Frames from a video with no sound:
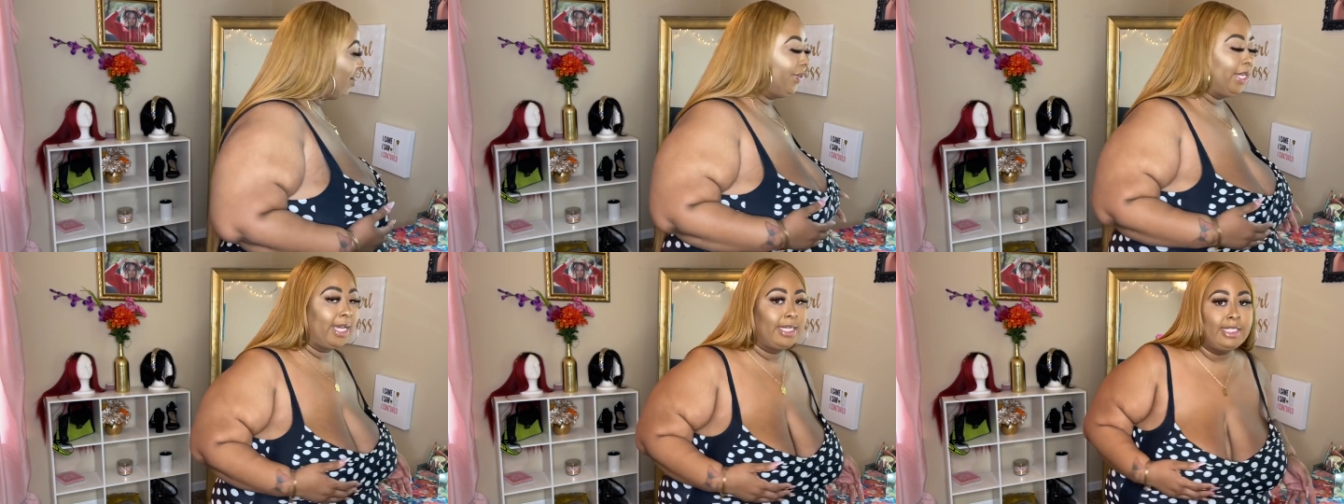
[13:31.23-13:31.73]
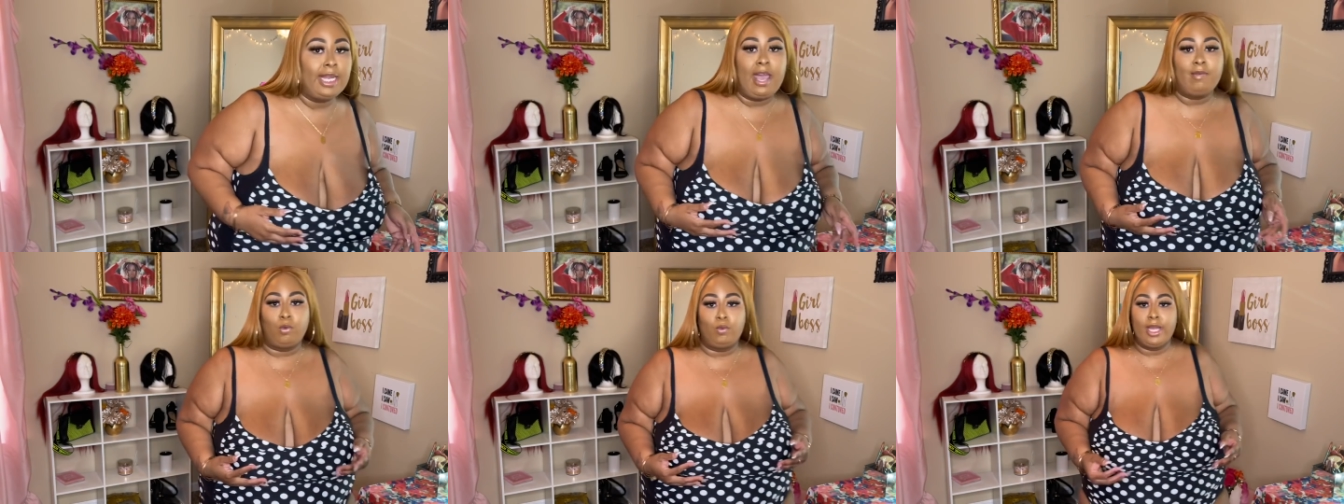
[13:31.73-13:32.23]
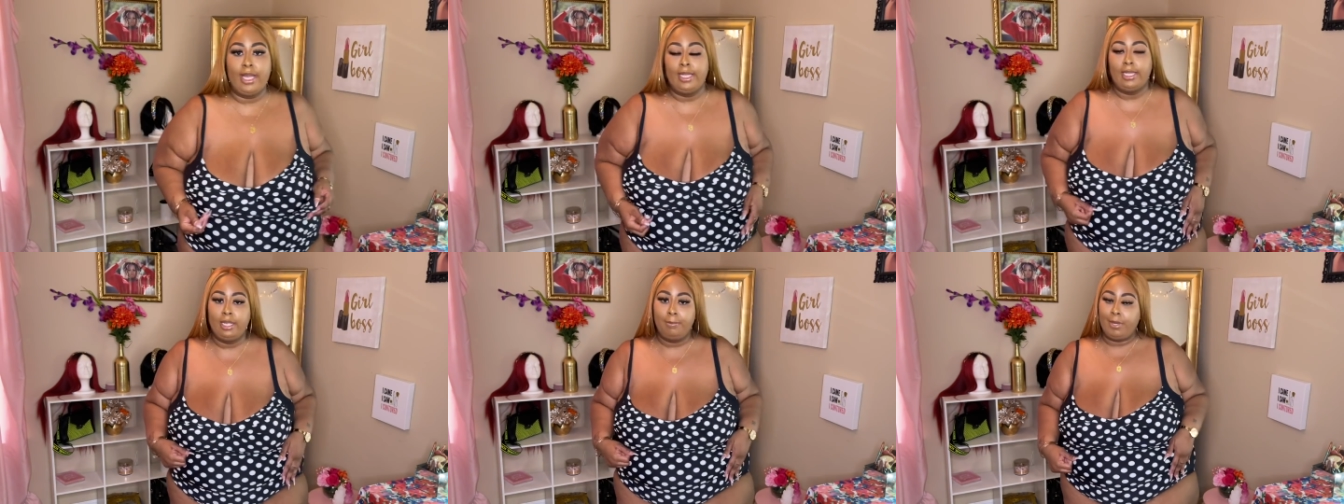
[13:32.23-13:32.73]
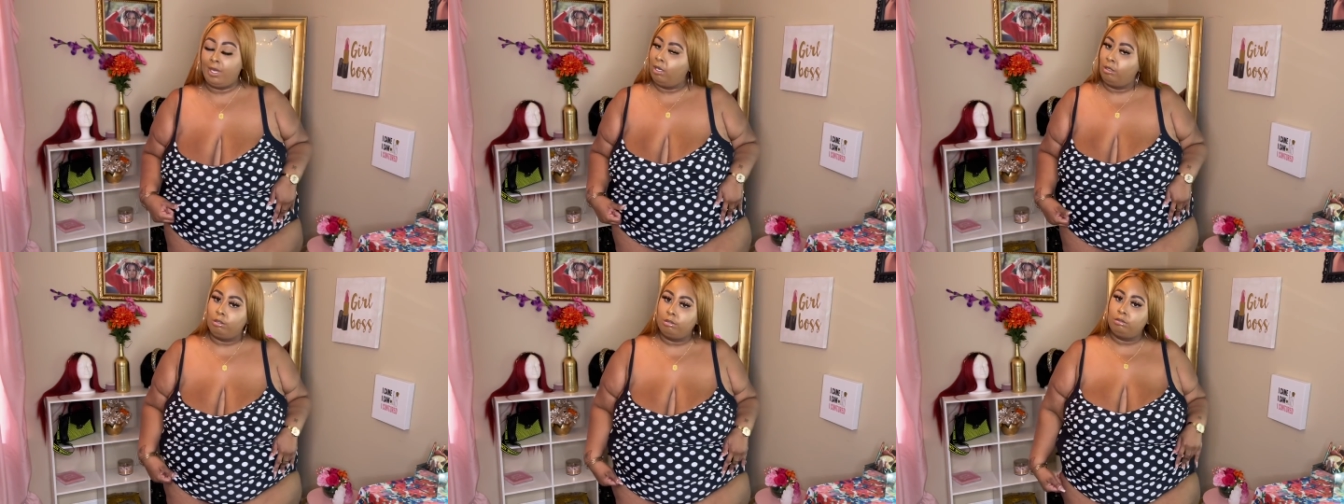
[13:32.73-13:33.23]
feel like I need to have a red lip
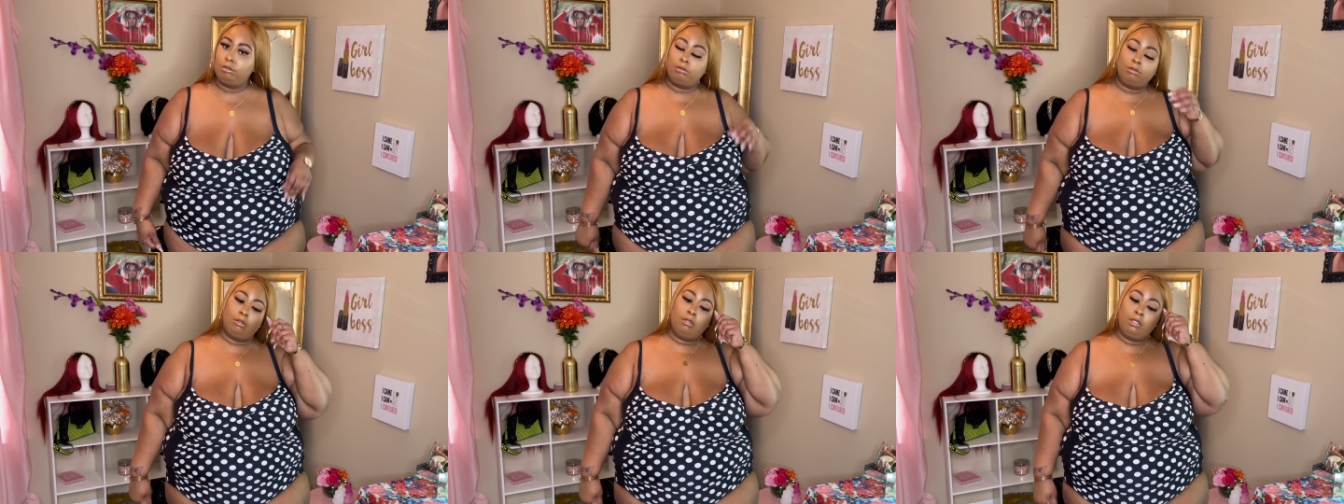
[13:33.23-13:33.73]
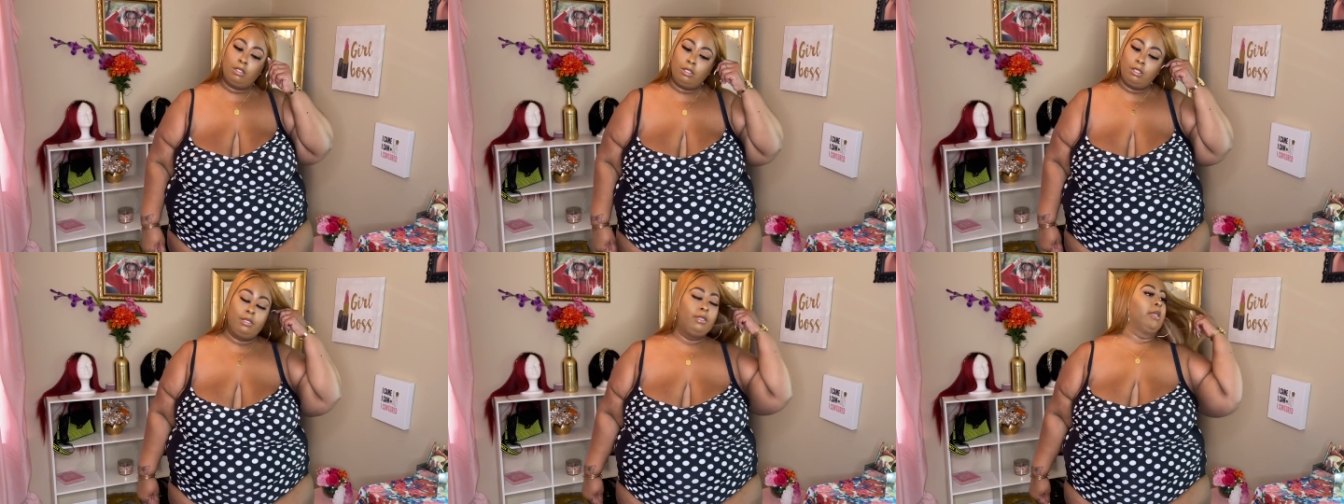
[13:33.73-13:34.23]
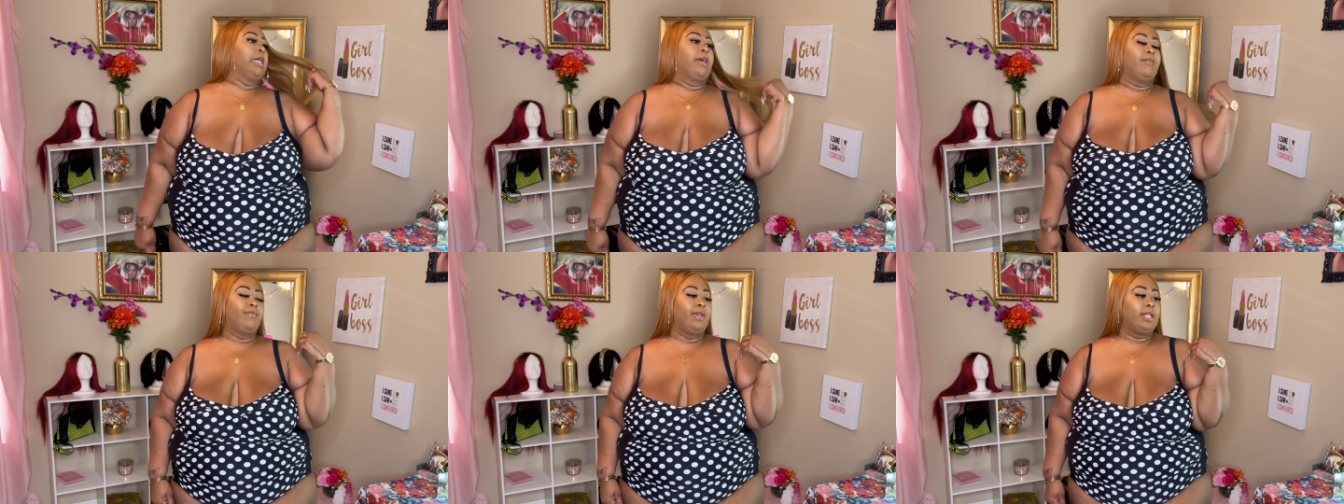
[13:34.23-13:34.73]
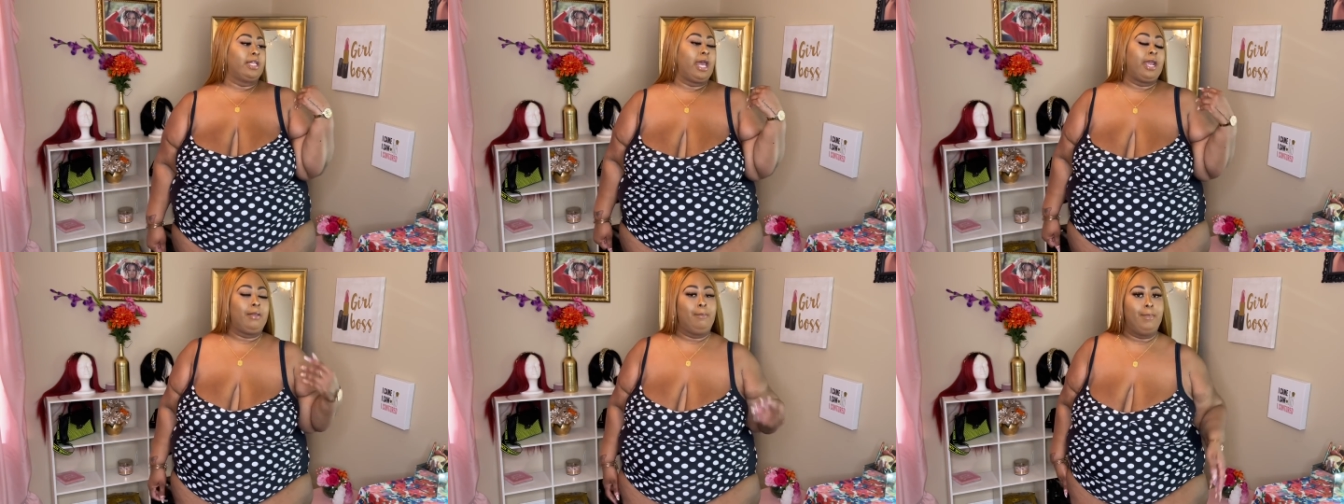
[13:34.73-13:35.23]
on. Feeling
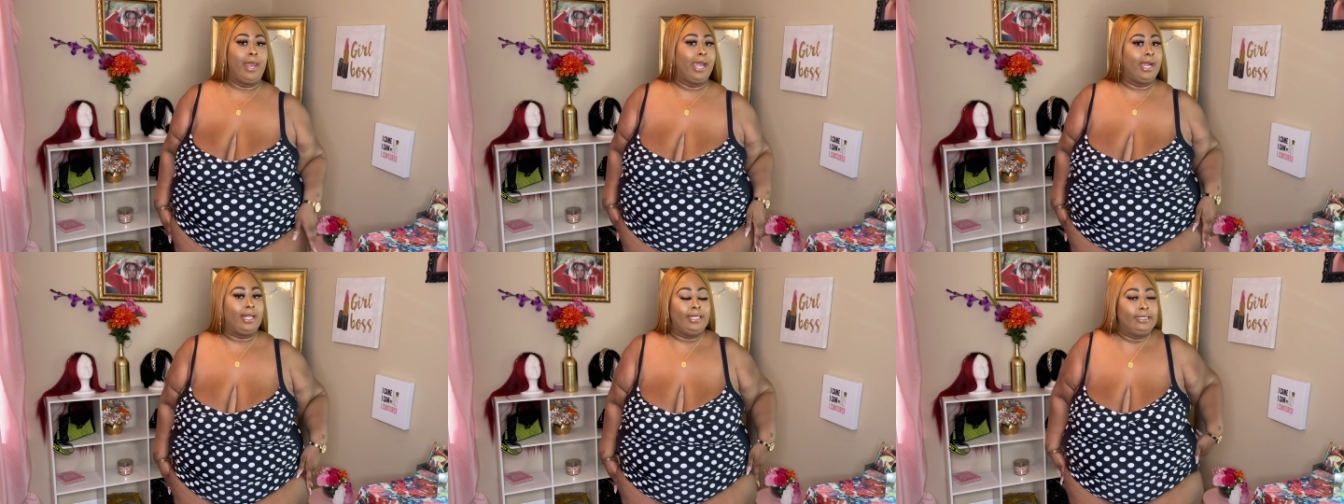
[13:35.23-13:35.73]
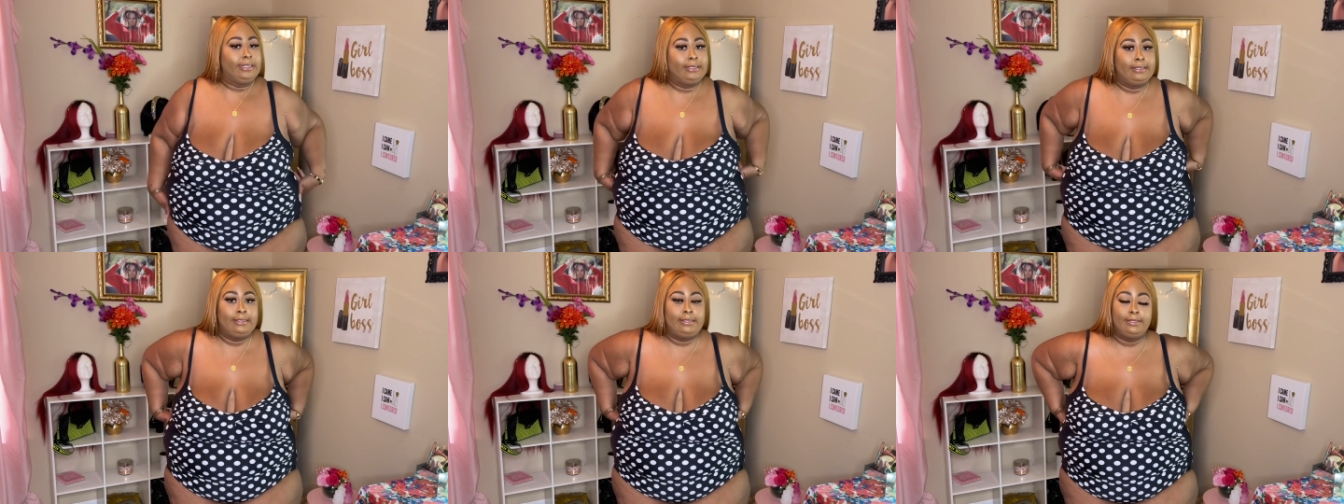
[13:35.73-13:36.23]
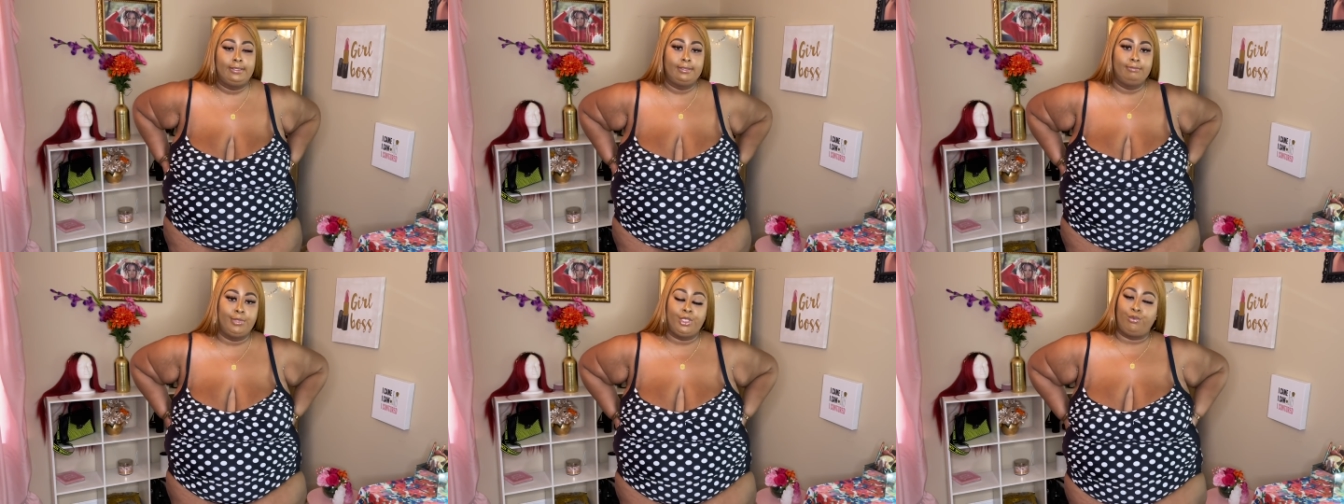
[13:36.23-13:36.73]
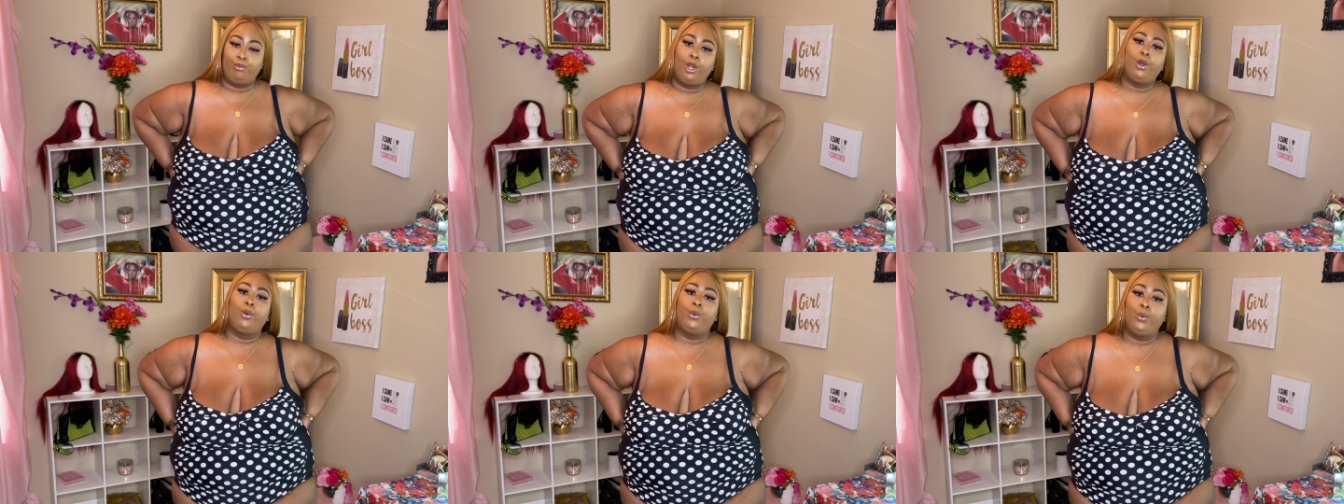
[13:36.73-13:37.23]
like Marilyn
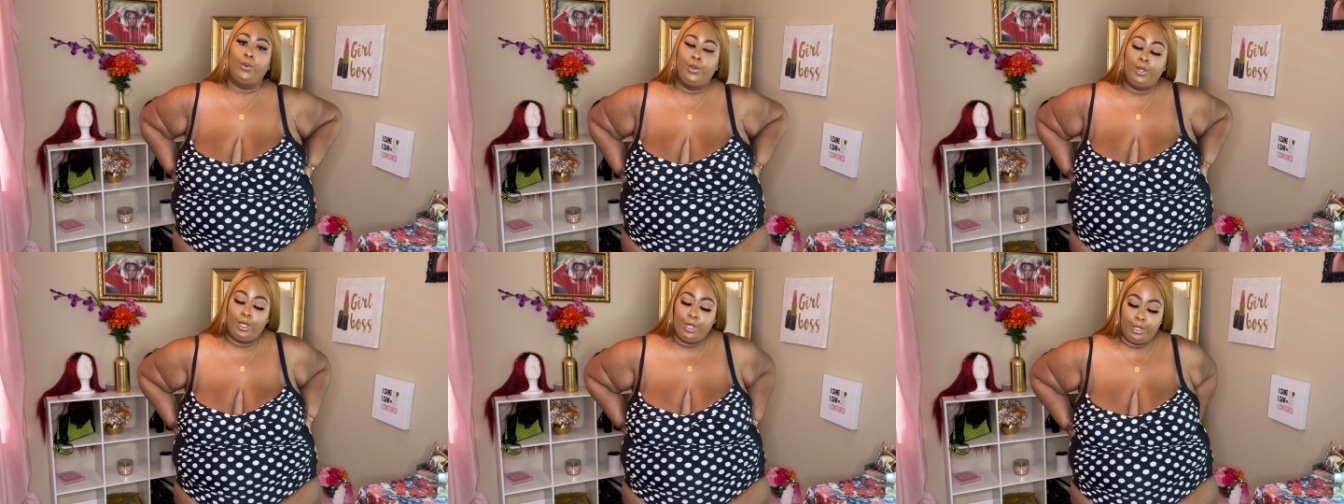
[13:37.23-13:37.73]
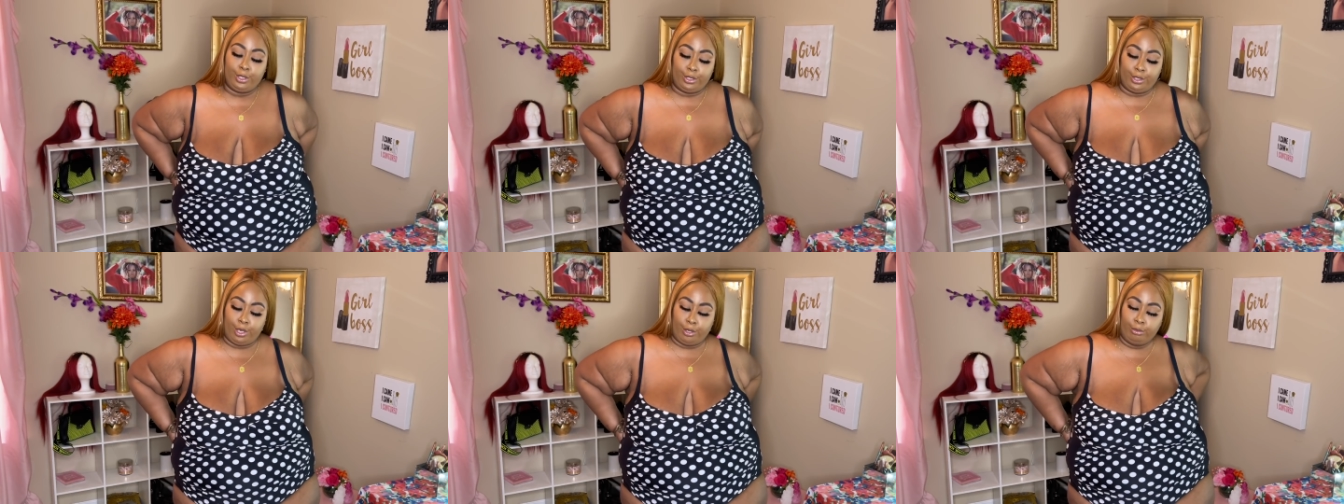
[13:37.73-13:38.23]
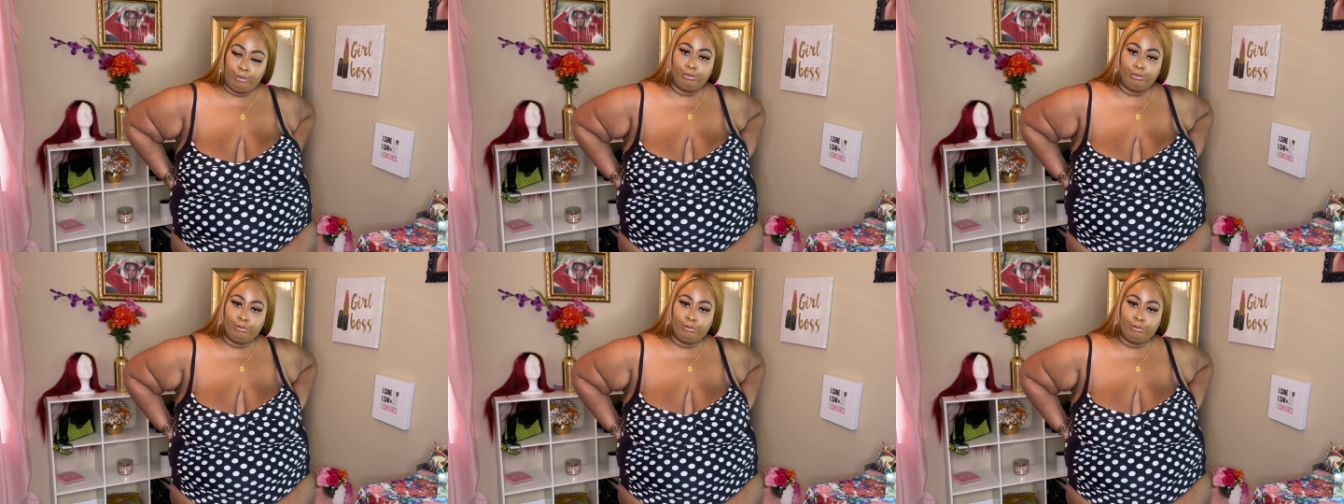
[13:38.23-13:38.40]
Monroe, you know?